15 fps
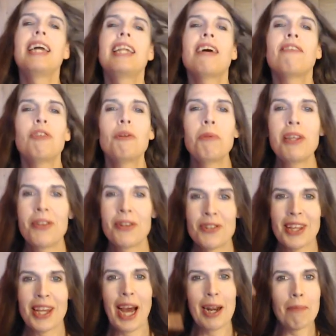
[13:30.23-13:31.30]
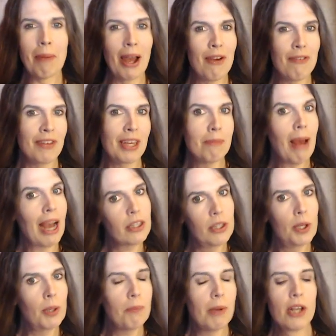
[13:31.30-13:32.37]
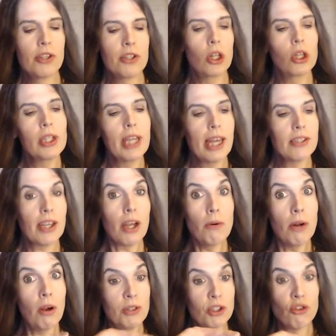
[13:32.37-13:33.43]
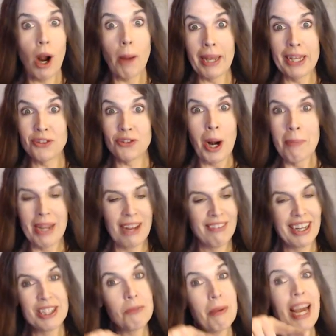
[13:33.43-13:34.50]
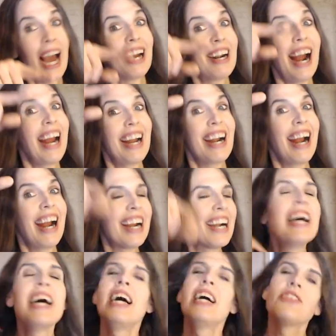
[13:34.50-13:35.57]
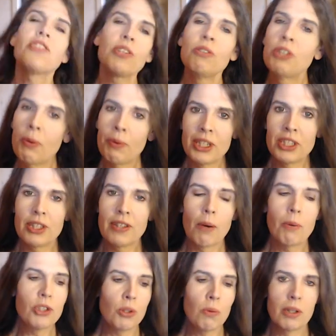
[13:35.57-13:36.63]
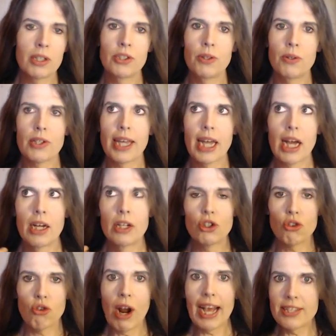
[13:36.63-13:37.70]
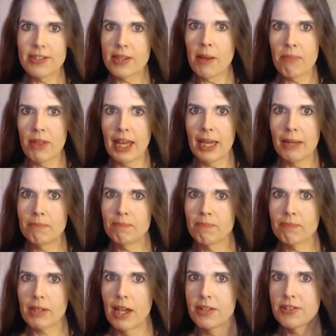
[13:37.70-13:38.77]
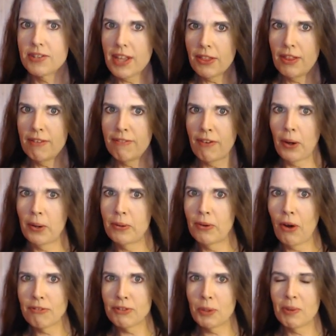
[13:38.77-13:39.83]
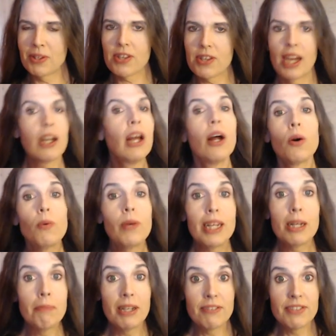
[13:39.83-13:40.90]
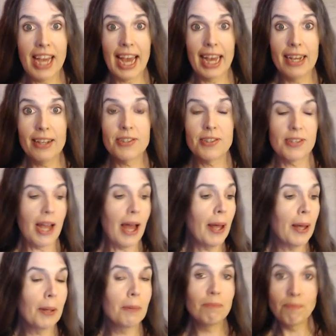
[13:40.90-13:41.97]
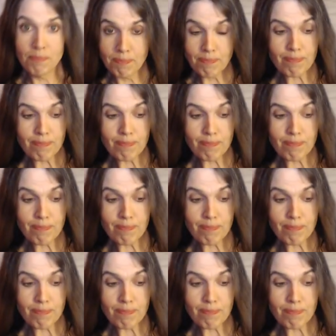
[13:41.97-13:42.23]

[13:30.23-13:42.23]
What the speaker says: Inevitably, there's the kind of biofeedback loop. So you're looking, it's like, oh no, it's dropping, I've got to speak higher, higher, higher. So you don't want to do that. What you want to do is like try something, set the phone off to one side, read a bit of text, and